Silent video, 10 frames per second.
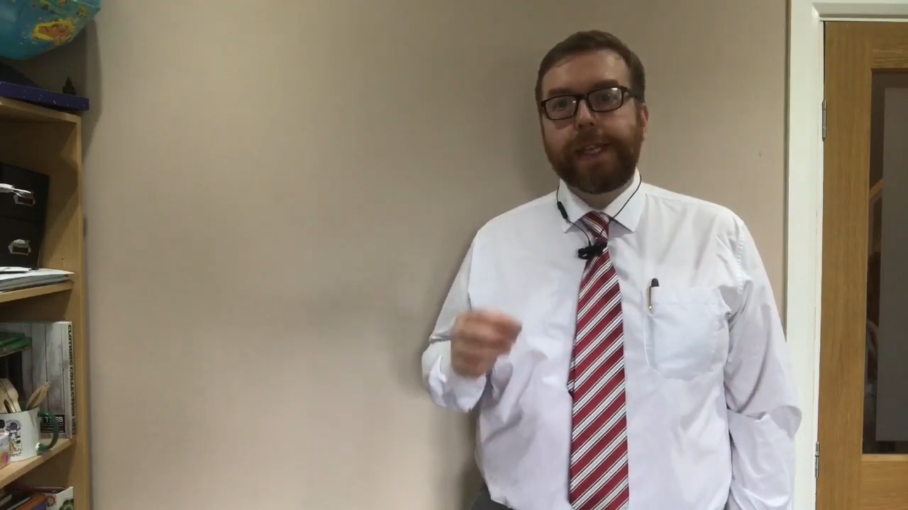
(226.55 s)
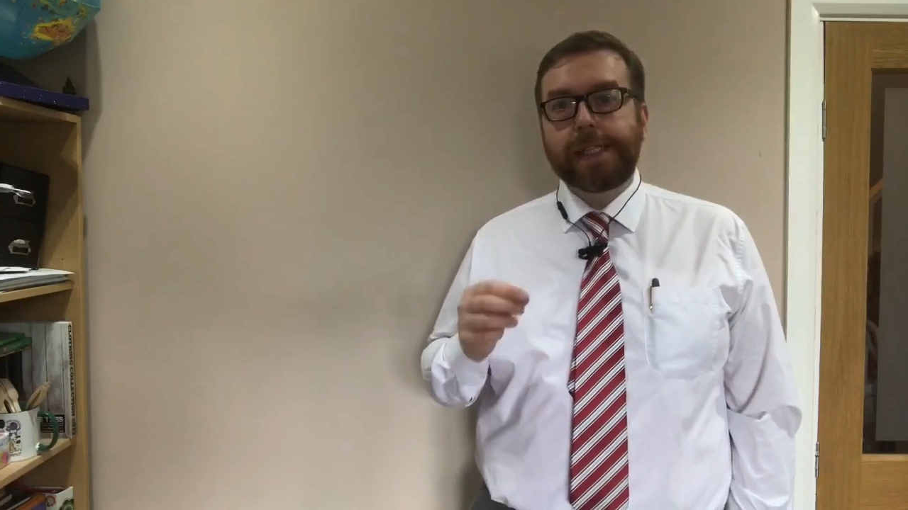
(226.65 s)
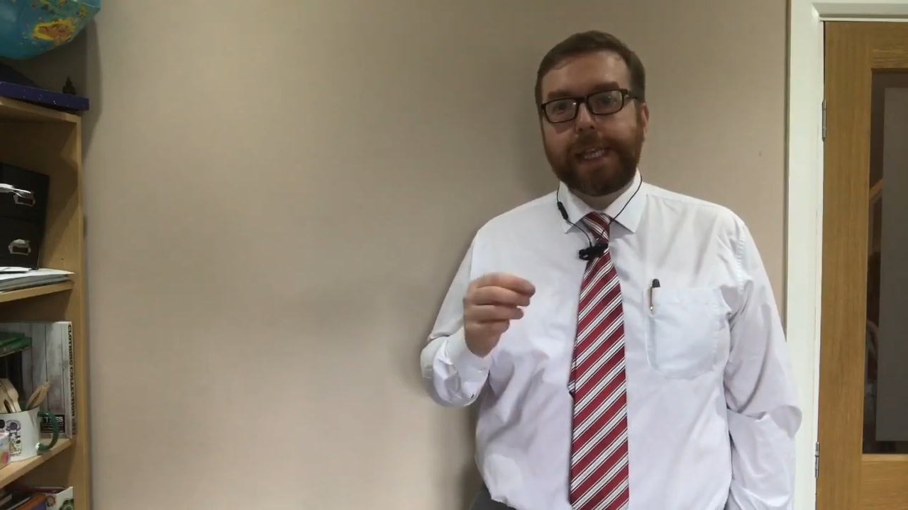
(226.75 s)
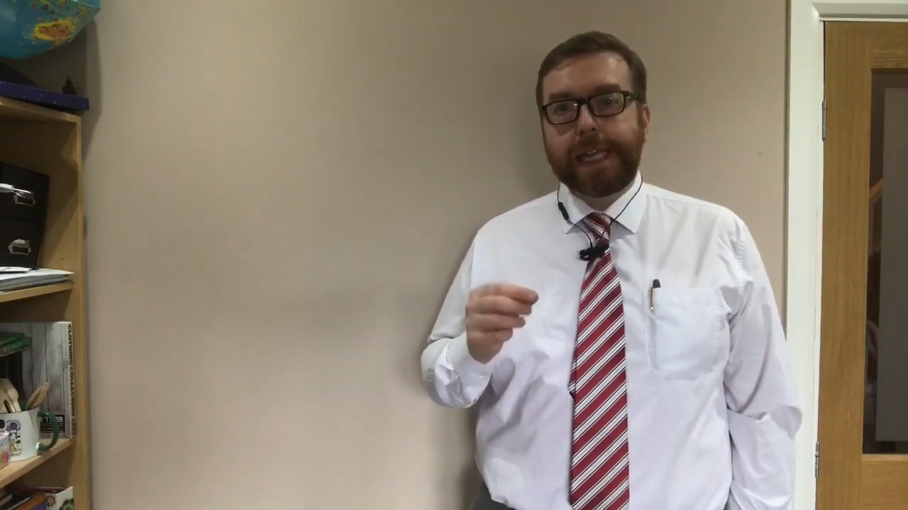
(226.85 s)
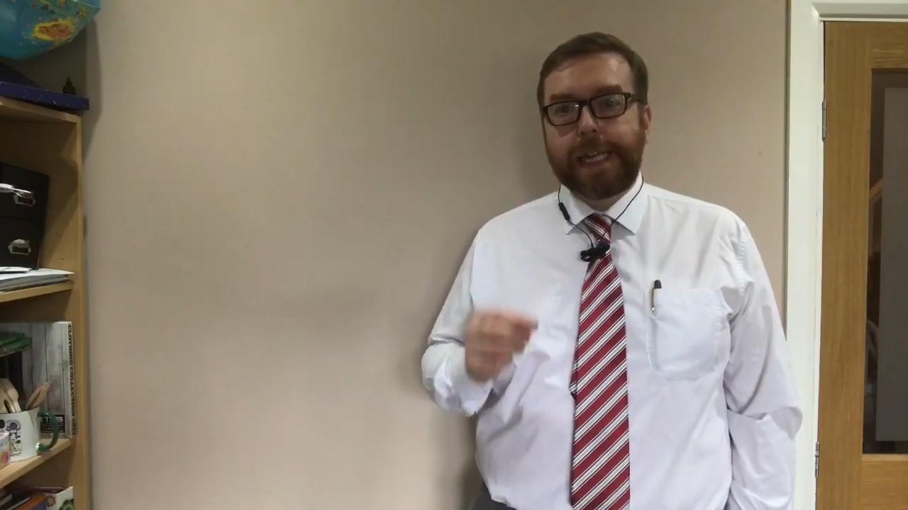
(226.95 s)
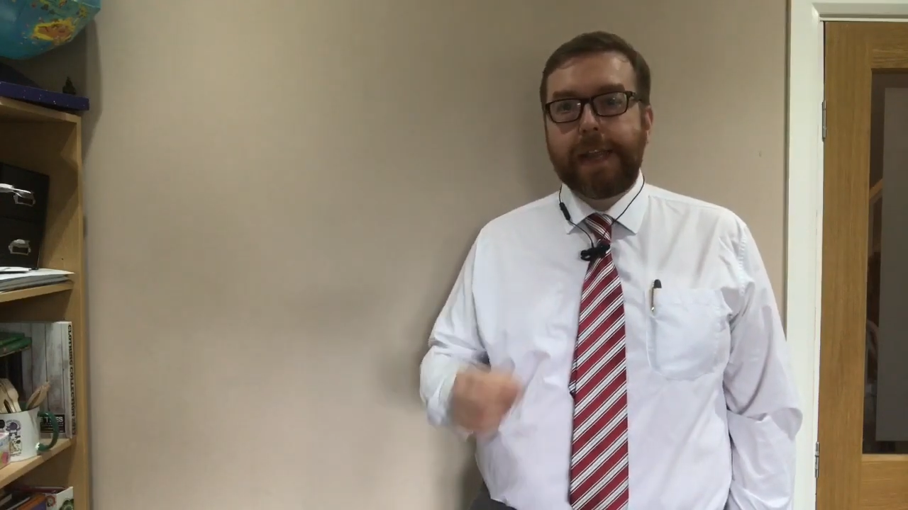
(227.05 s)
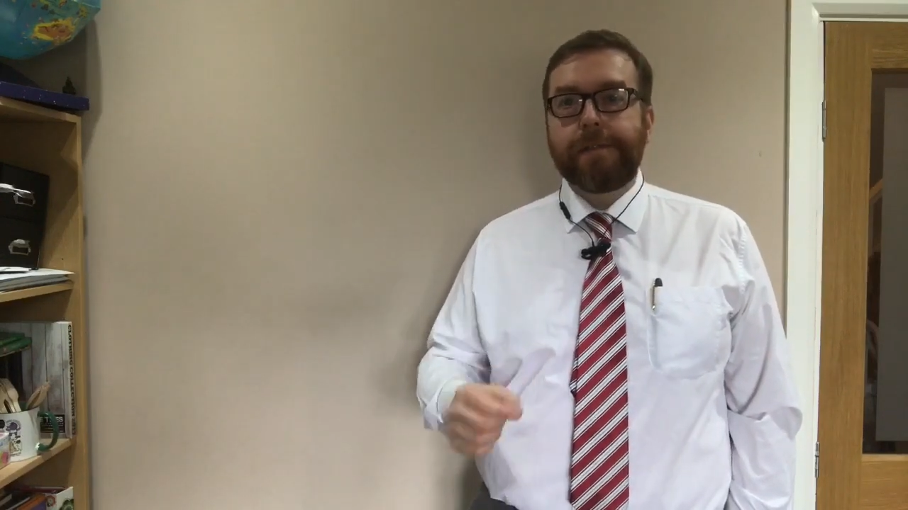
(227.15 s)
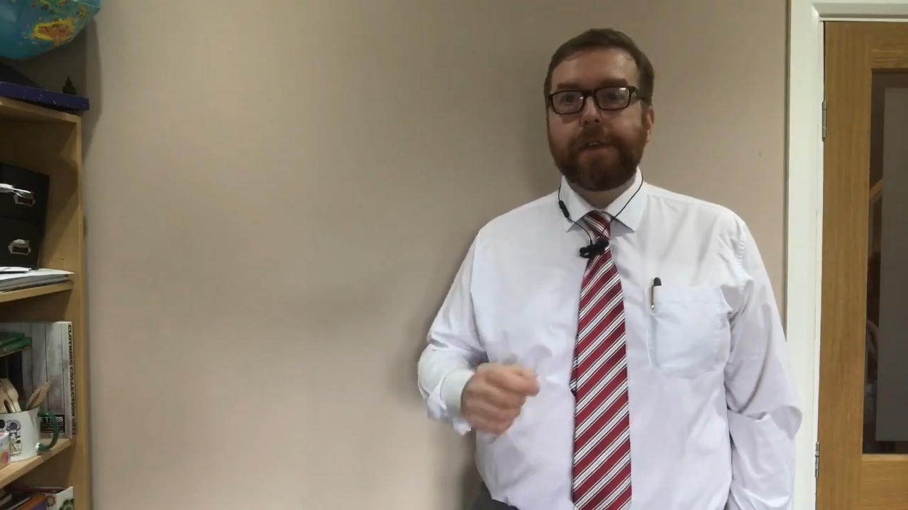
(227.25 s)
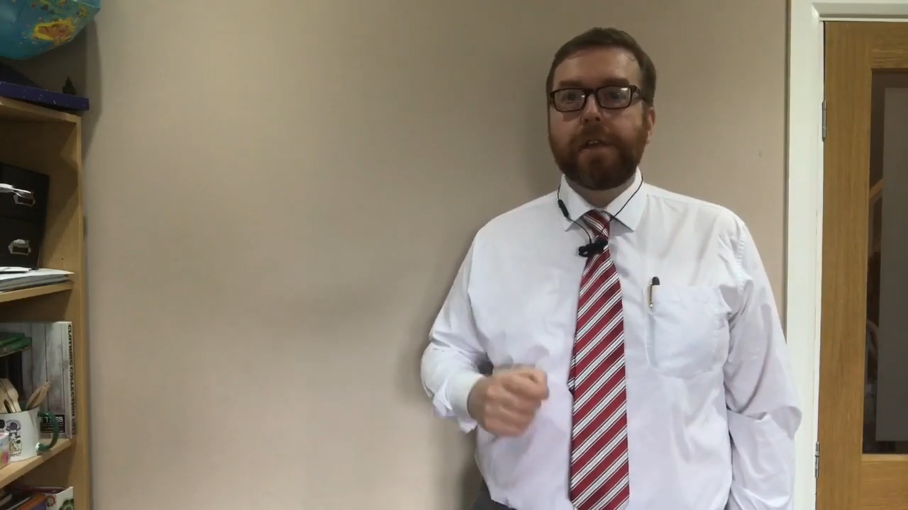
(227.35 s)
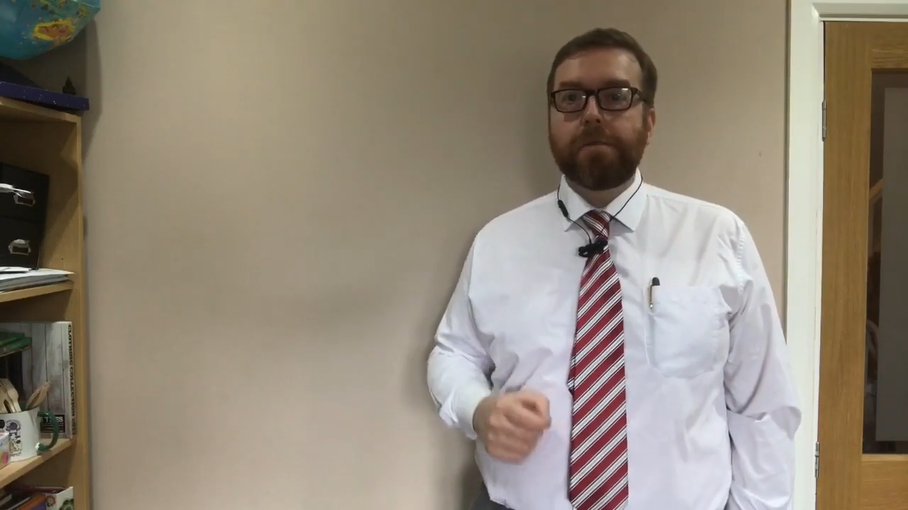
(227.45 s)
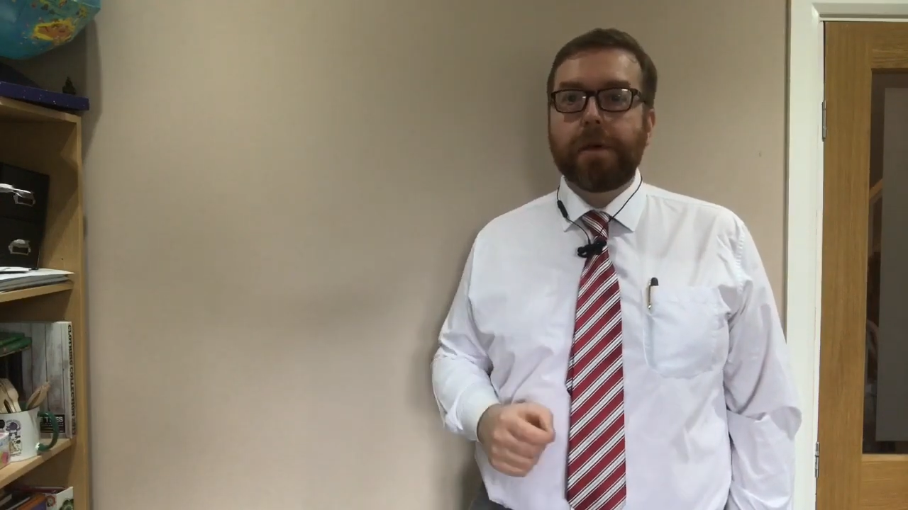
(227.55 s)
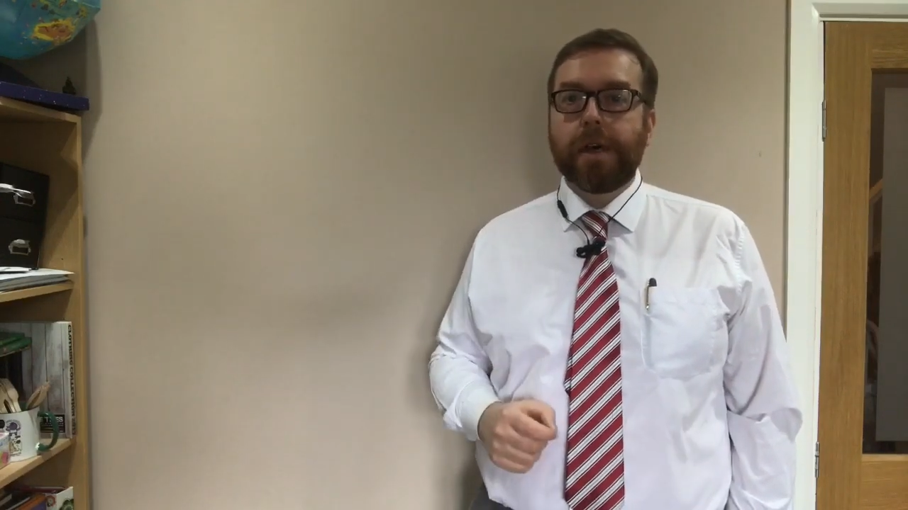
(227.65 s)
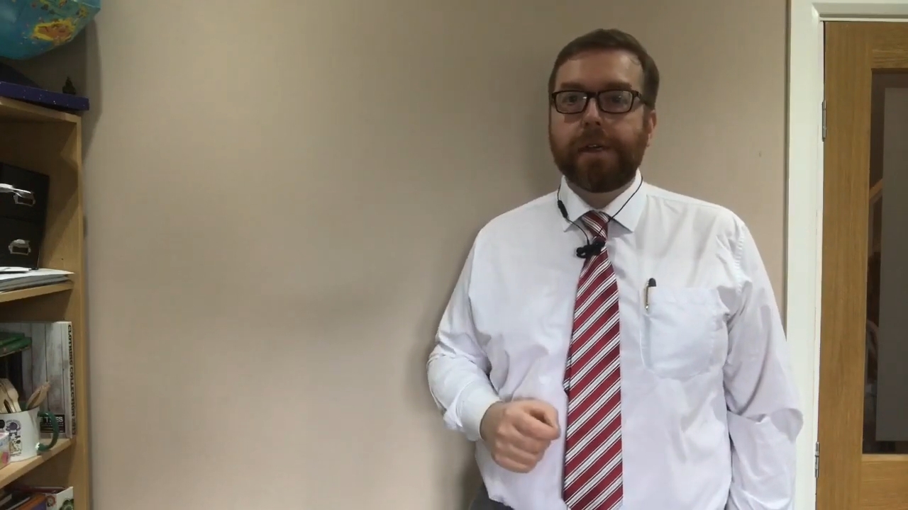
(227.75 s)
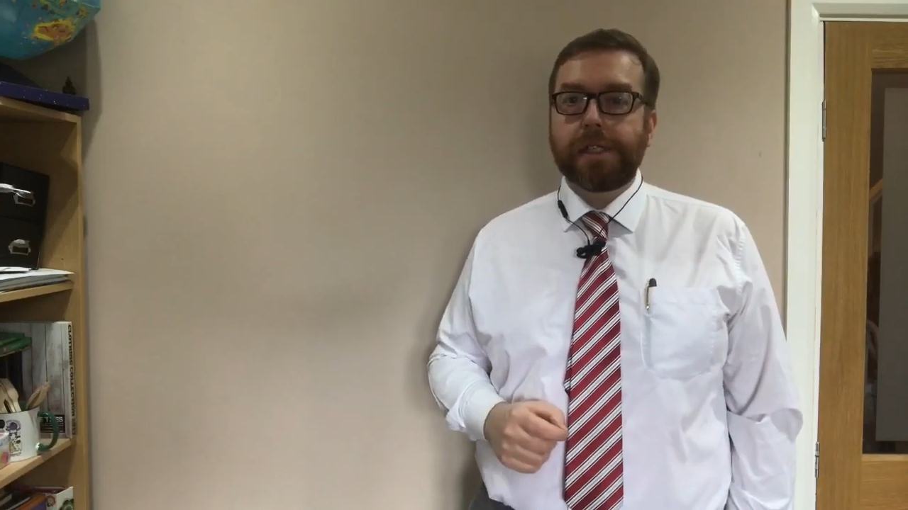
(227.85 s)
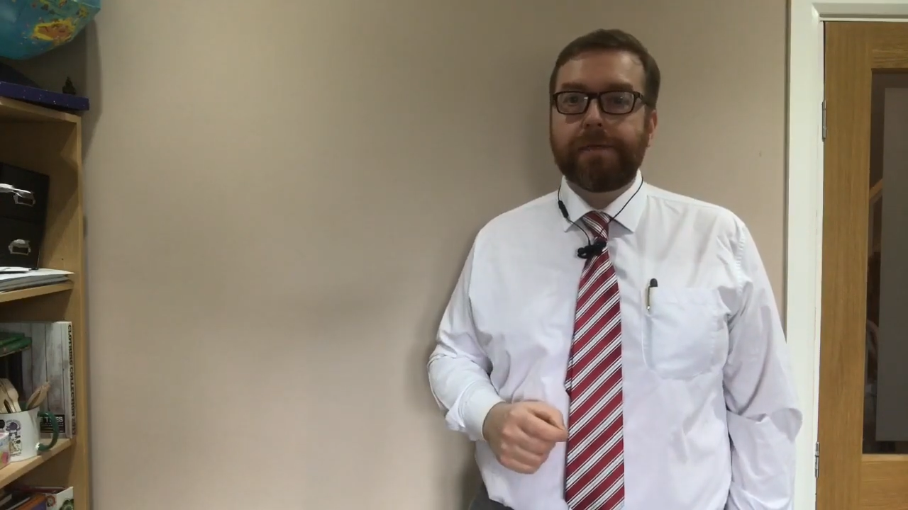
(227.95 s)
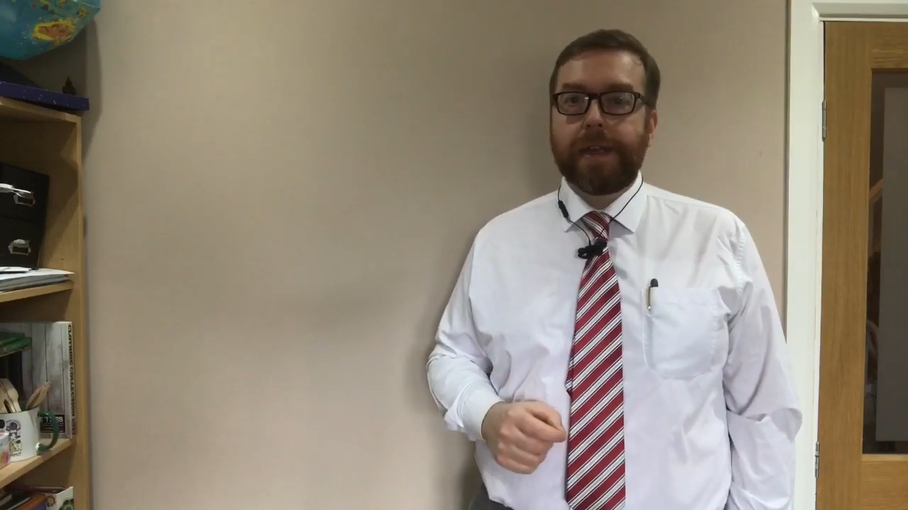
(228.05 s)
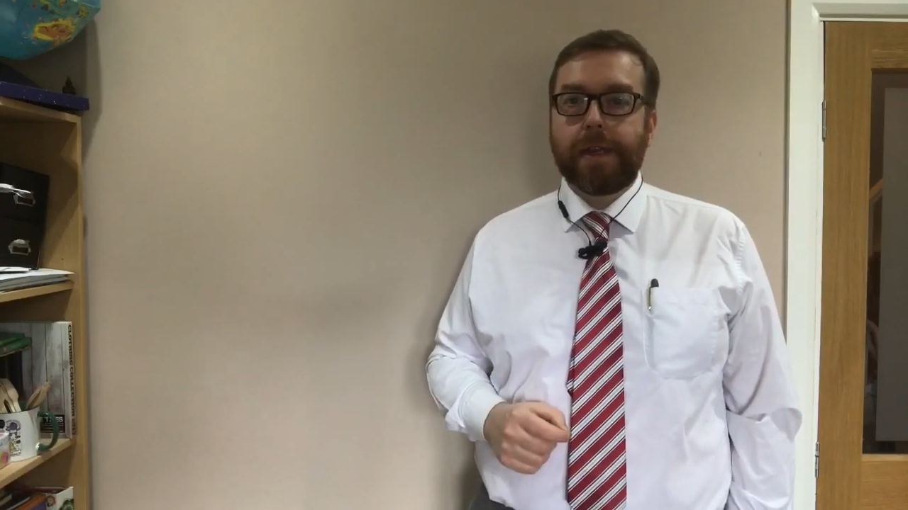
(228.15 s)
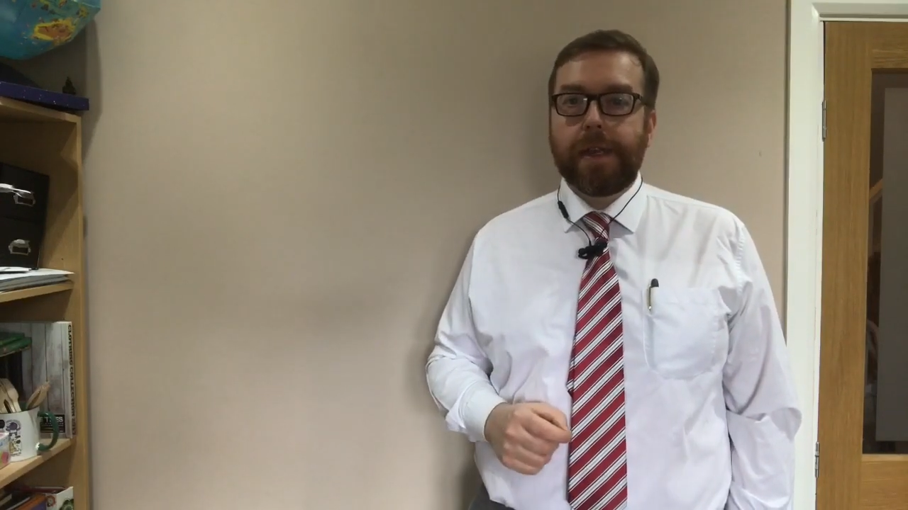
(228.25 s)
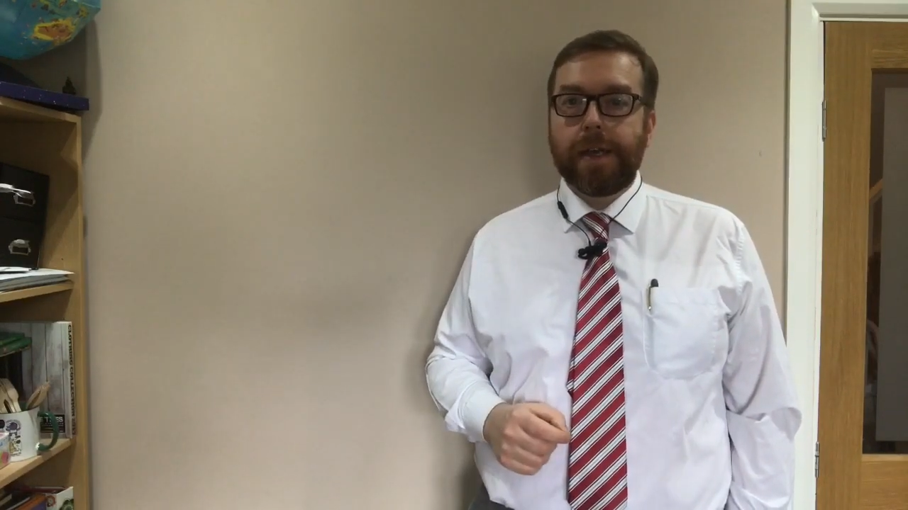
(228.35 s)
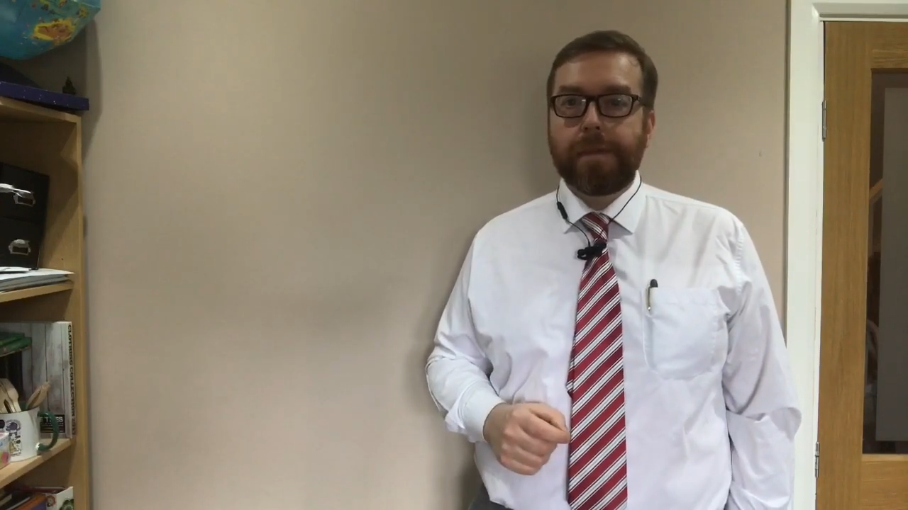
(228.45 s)
significant parts of
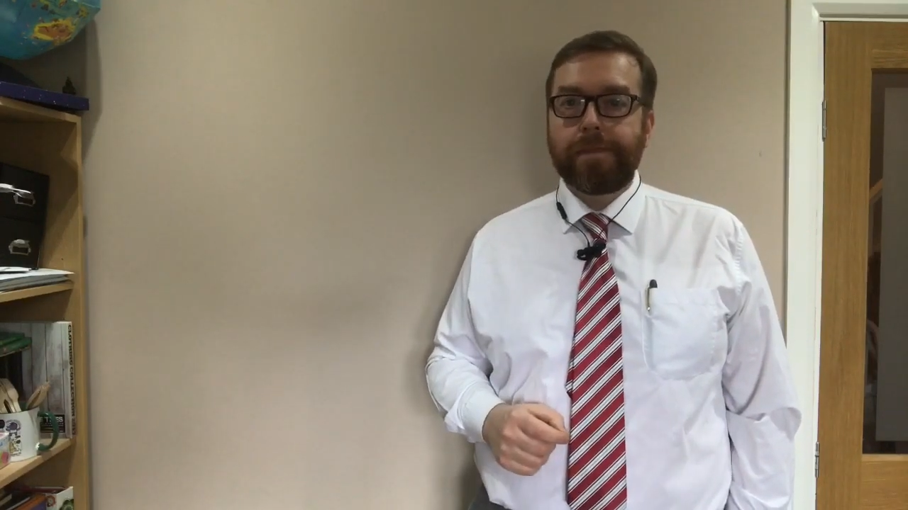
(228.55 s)
India.